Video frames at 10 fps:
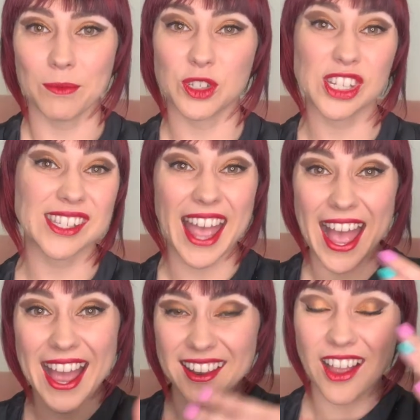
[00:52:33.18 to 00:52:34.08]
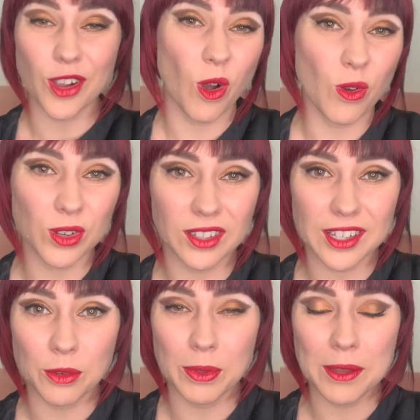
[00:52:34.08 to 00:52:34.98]
Just add gold a
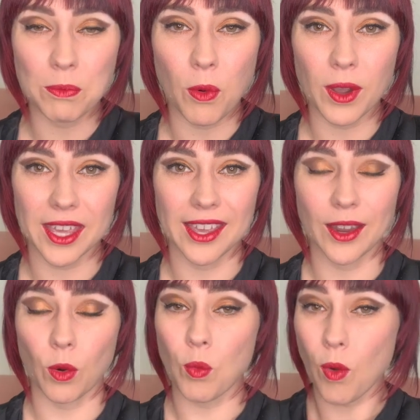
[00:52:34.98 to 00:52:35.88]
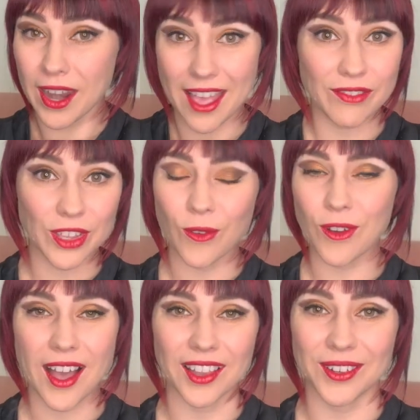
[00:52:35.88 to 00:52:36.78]
little bit more here, or whatever your
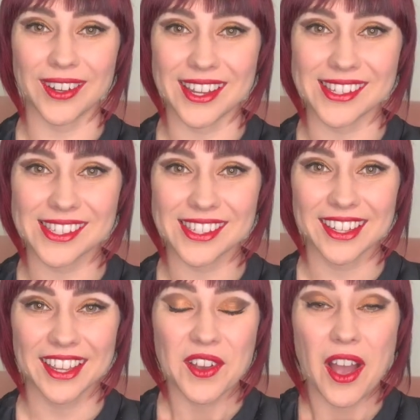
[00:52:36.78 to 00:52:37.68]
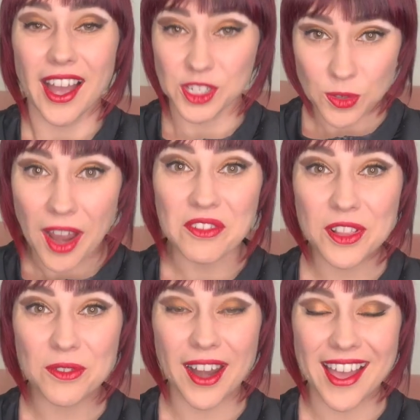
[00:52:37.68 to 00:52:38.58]
color is. I
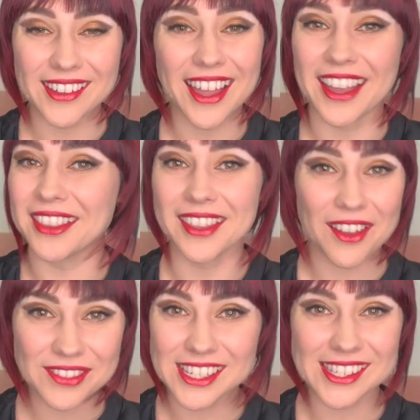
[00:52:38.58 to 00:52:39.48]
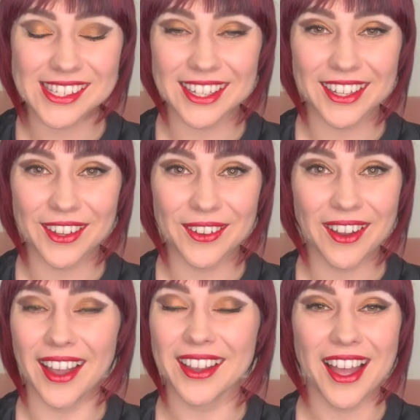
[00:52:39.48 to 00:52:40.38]
travel around. I'd love to see you.
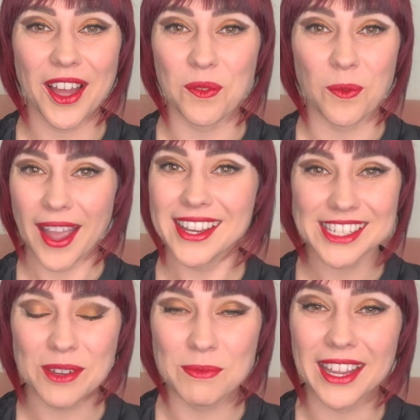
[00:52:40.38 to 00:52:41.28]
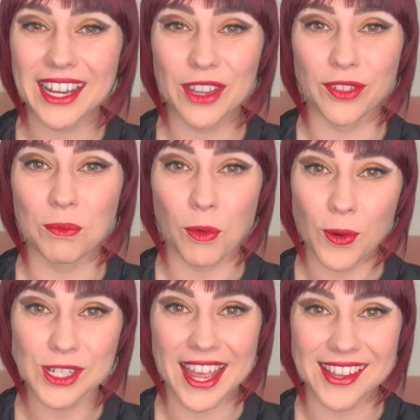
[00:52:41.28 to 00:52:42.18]
I can't wait to meet even
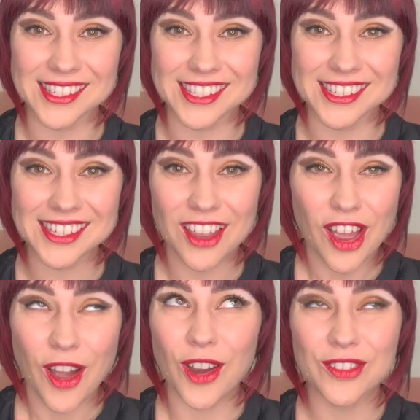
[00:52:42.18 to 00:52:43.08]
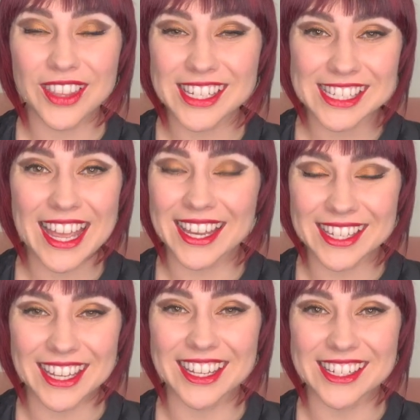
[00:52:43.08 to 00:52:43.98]
more dancers over the 10
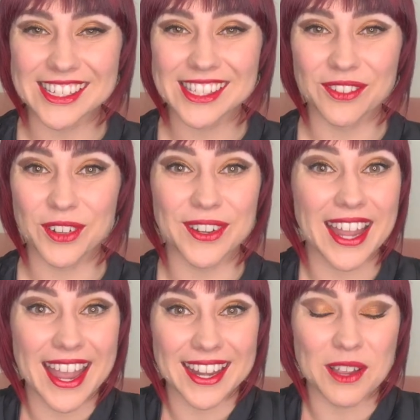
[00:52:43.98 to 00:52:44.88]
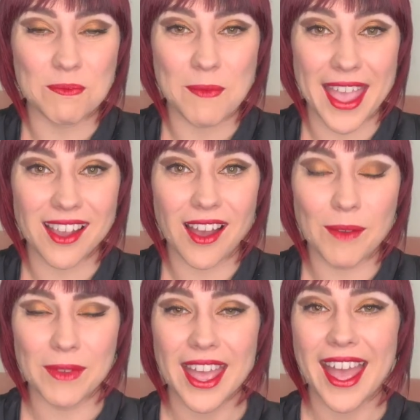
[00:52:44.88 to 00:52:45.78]
years of creating
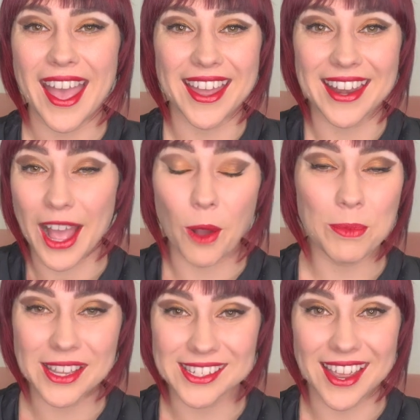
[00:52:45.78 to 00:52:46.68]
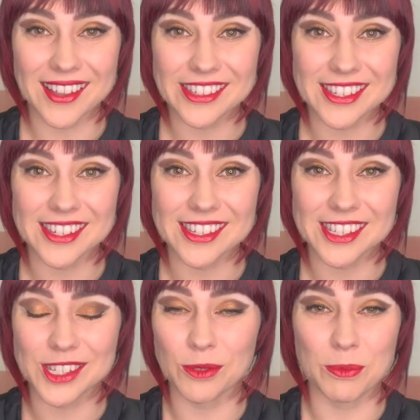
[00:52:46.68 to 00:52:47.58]
makeup and helping
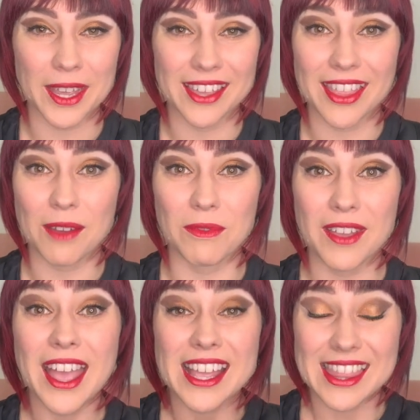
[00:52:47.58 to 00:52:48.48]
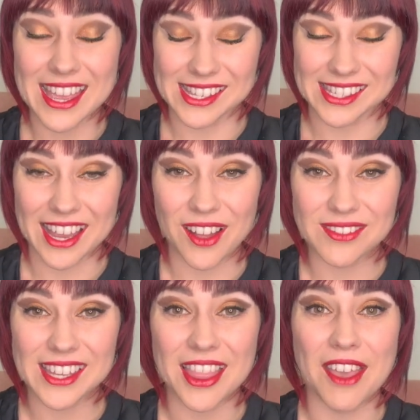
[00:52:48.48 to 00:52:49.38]
dancers to be
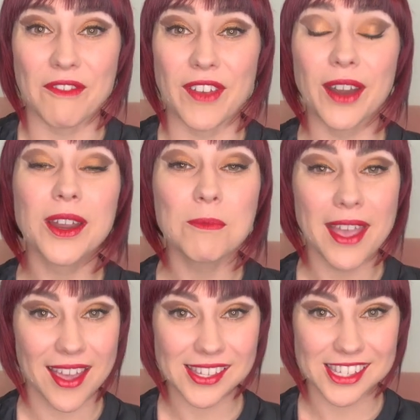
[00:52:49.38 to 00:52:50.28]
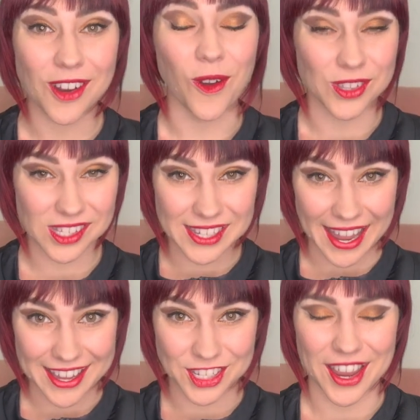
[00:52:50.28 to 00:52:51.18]
themselves and their very best on
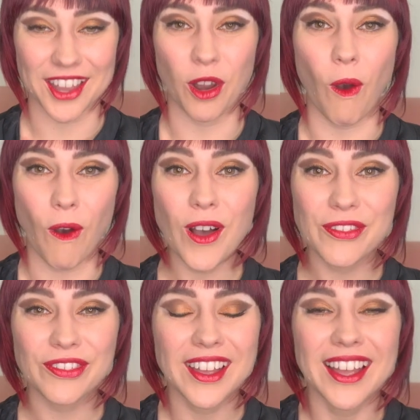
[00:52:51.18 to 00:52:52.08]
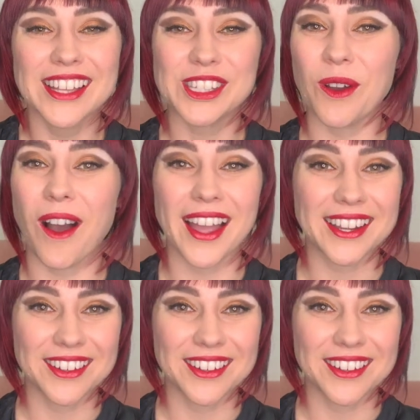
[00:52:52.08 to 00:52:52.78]
stage and off. So I